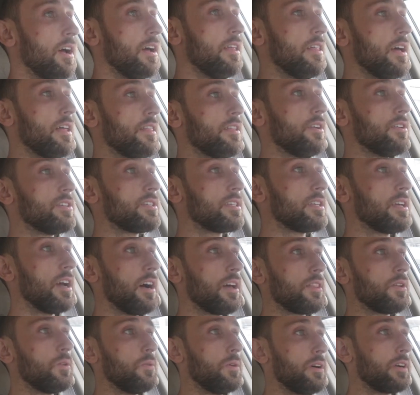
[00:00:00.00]
And then there's the
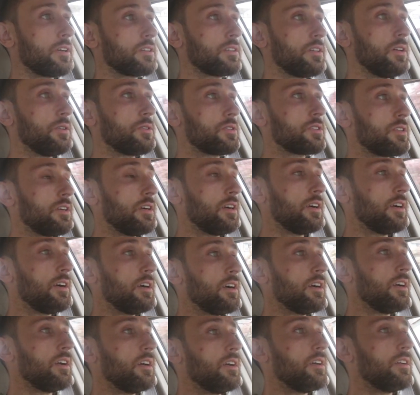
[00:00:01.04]
other one
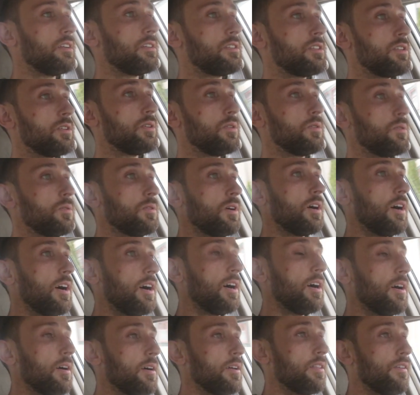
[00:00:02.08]
closer to
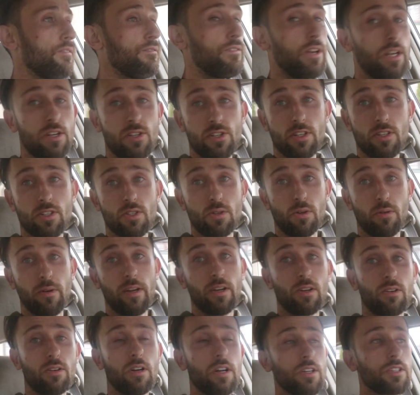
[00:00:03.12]
the finishing store,
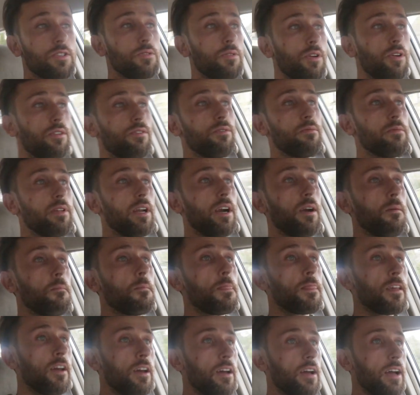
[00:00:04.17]
right across the road from there.
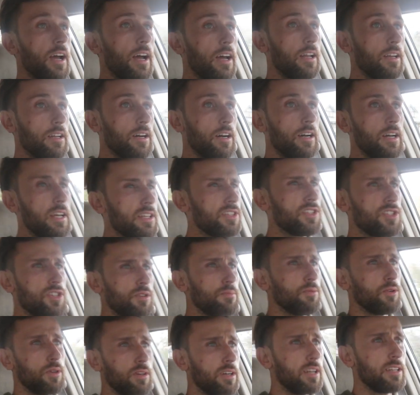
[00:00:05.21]
And it's
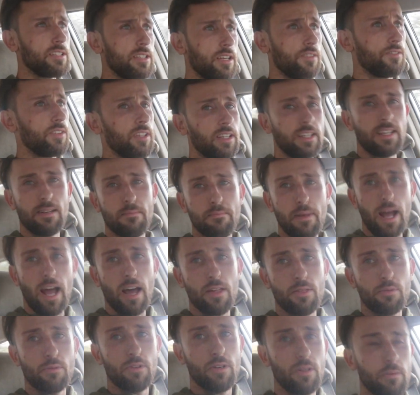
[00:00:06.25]
super organized. They have clean
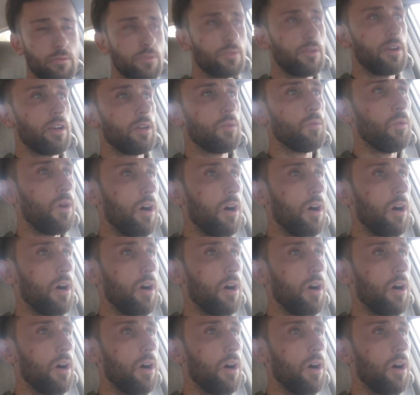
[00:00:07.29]
bathrooms, running